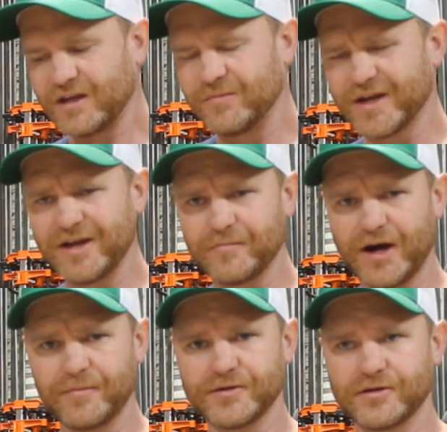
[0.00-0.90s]
became
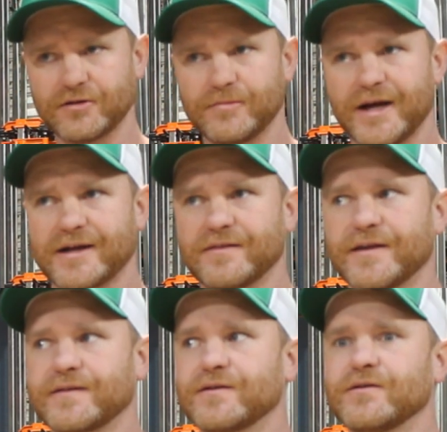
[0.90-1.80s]
popular back in
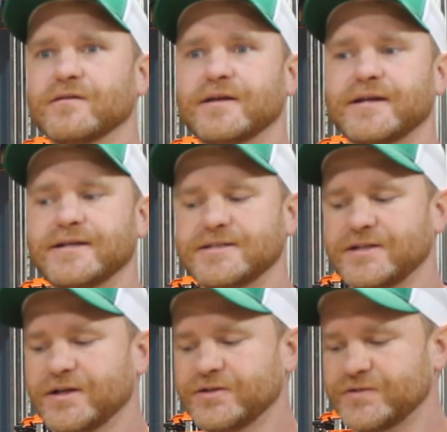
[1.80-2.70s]
like the early
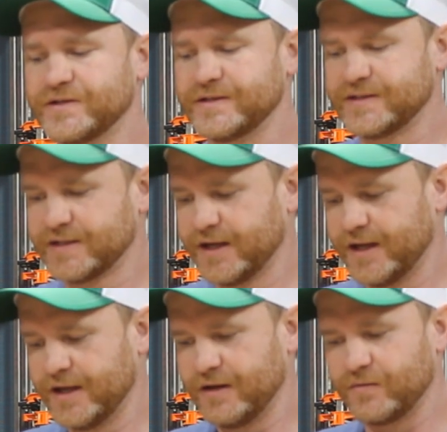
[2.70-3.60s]
1900s
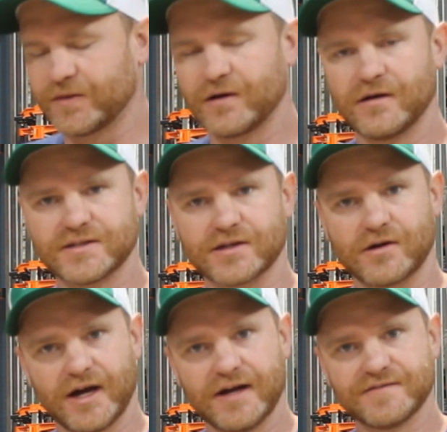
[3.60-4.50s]
with the arts and
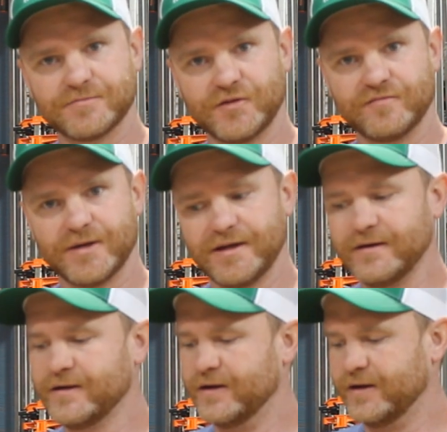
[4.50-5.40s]
crafts movement,
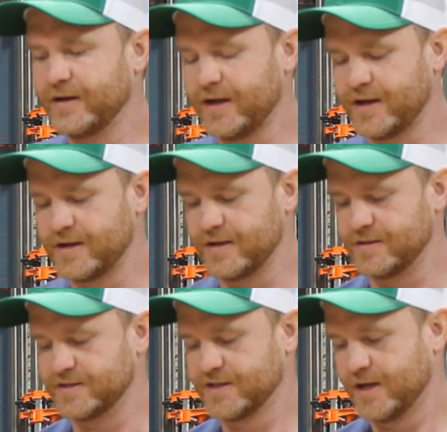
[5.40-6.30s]

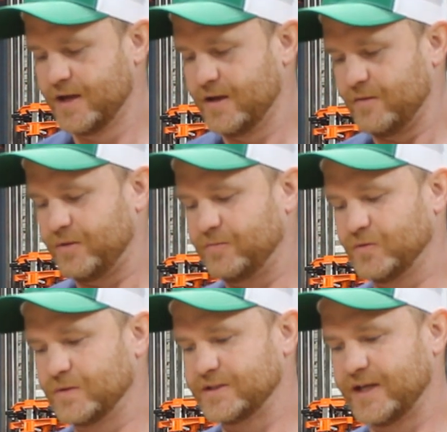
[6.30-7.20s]
and
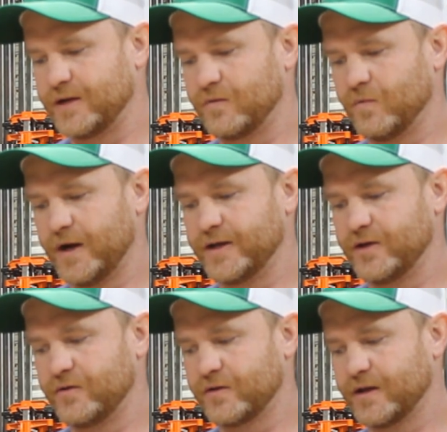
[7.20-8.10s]
people would take white
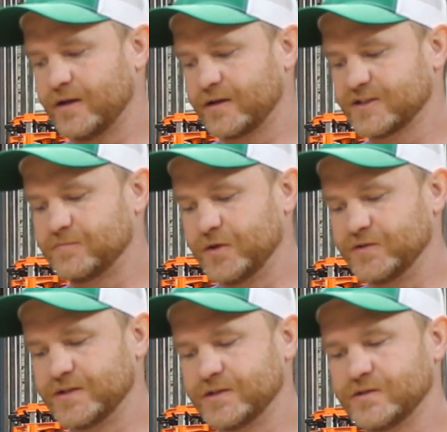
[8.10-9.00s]
oak and
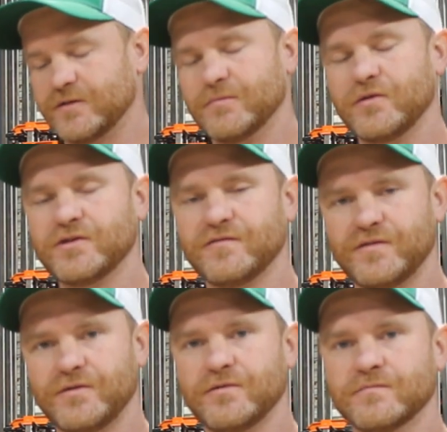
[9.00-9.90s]
expose it to ammonia
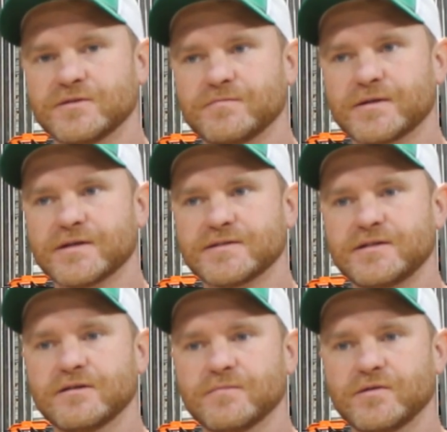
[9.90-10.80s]
fumes because
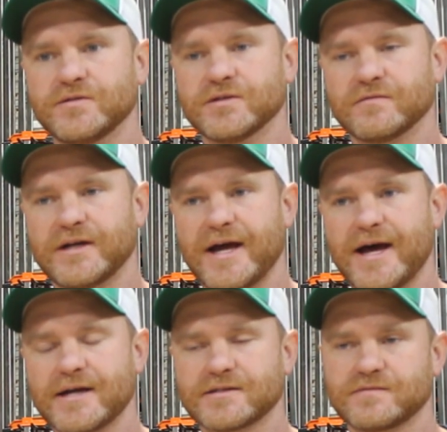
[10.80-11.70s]
the ammonia
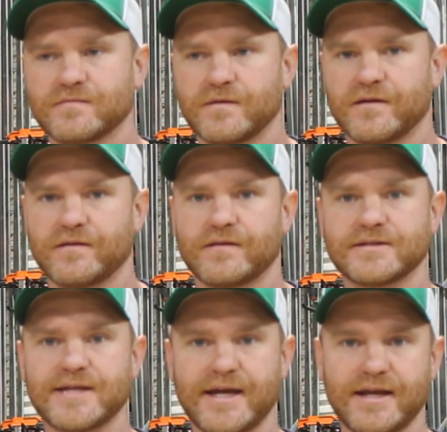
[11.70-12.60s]
reacts with the
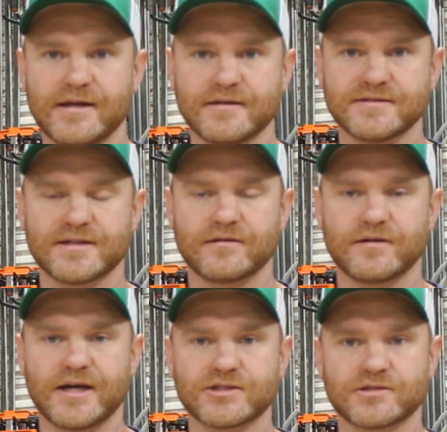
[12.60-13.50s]
tannins that are
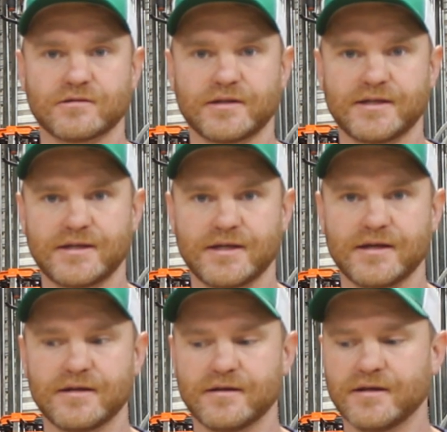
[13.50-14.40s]
naturally
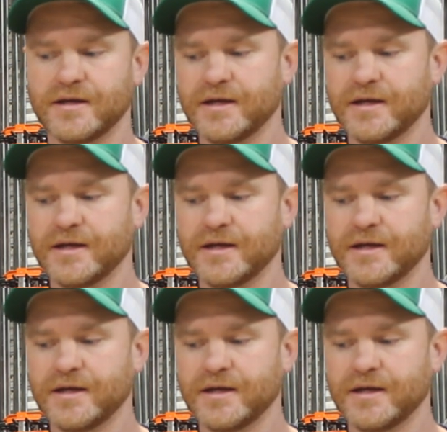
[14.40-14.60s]
in